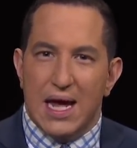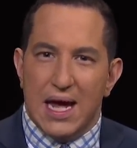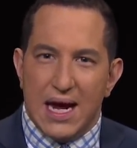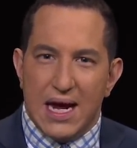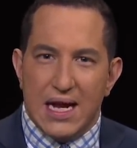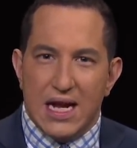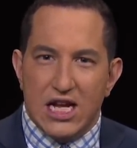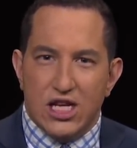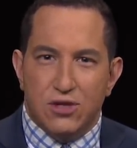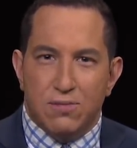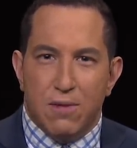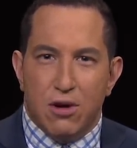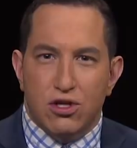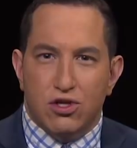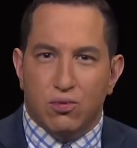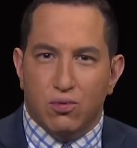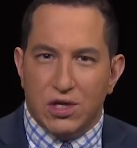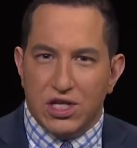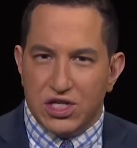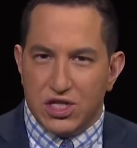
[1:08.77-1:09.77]
In his
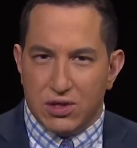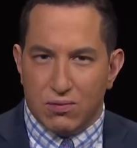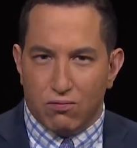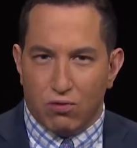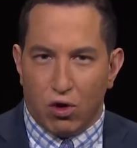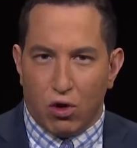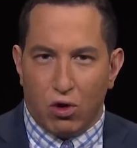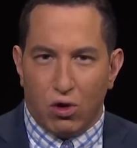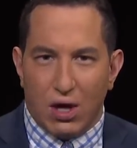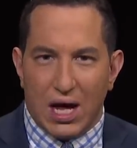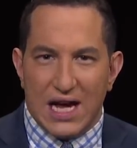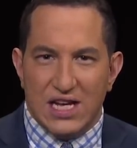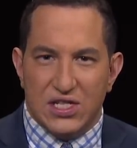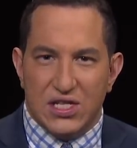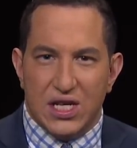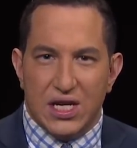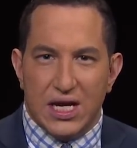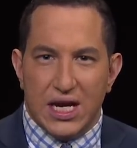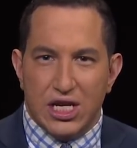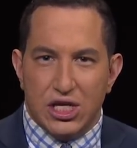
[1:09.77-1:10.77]
most recent role as
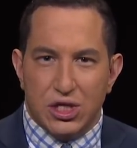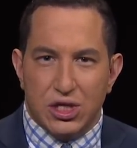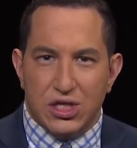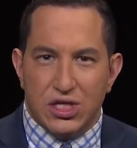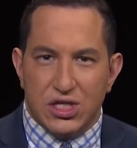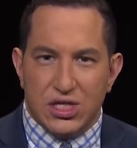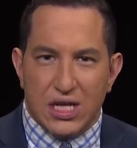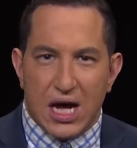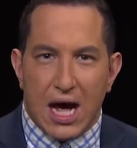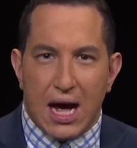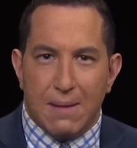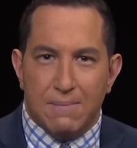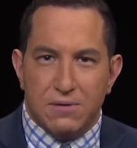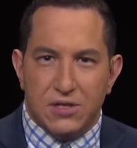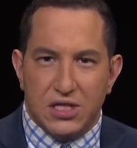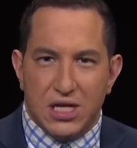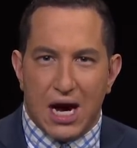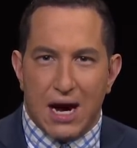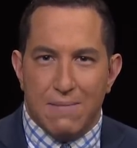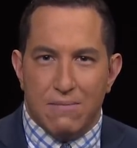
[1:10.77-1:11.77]
the nation's top
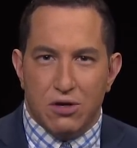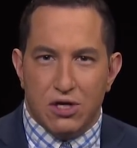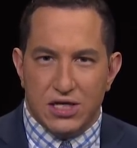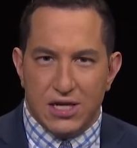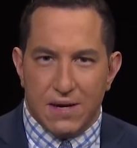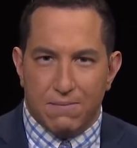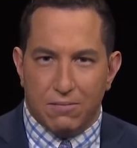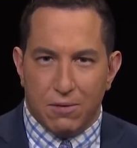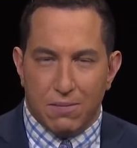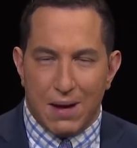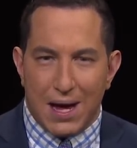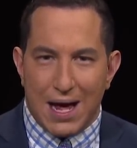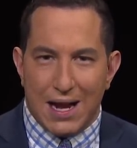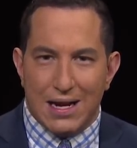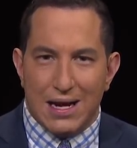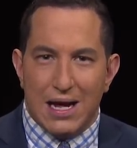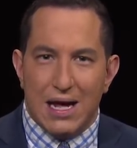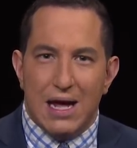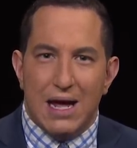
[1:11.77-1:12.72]
cyber diplomat,